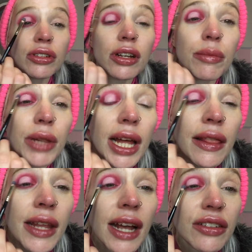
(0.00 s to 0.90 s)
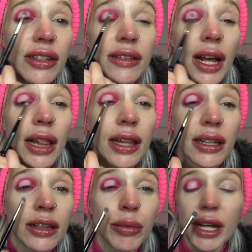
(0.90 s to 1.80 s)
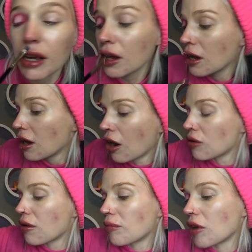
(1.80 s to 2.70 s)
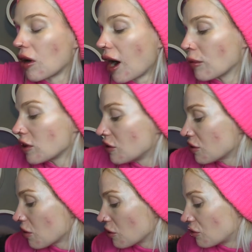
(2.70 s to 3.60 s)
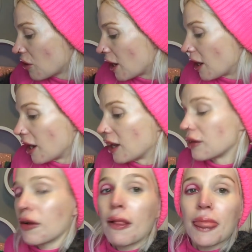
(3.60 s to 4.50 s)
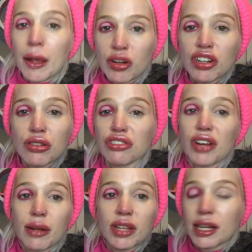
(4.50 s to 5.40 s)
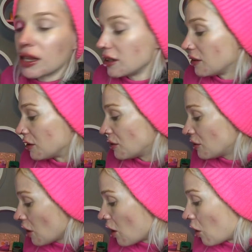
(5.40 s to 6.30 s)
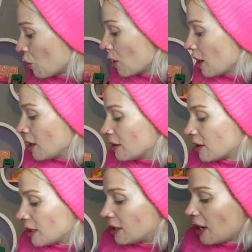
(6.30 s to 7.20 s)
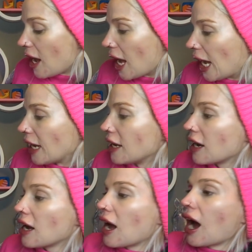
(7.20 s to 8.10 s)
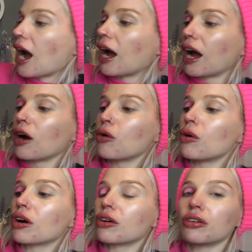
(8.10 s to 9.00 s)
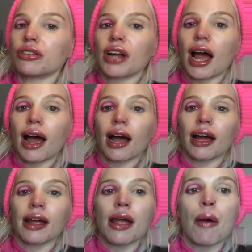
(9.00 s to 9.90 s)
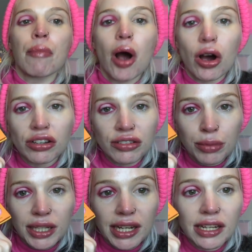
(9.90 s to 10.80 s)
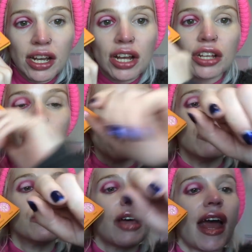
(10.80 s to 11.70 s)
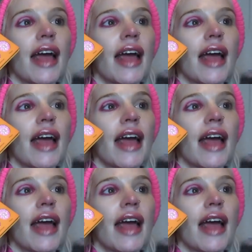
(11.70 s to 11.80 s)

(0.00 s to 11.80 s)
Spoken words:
just going to blend the edges a little bit. Oh no, I'm not. I'm going to just go straight in. I'm going to go straight in with the glitter. So today, how could I possibly use